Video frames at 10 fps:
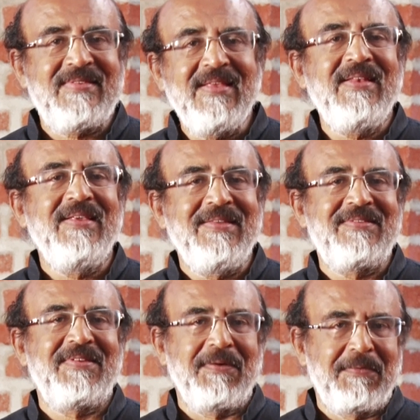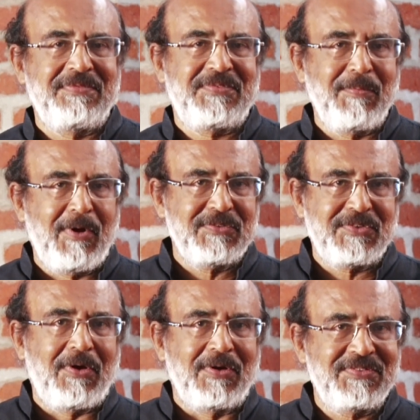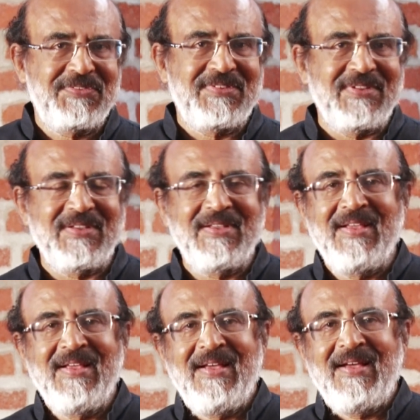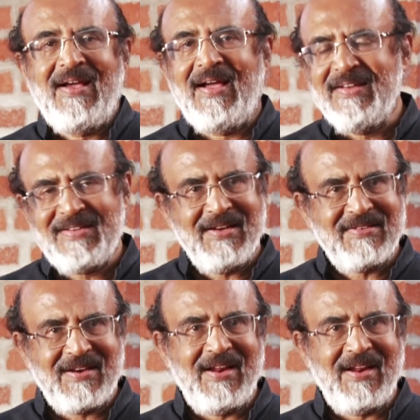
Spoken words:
series of small talks, I shall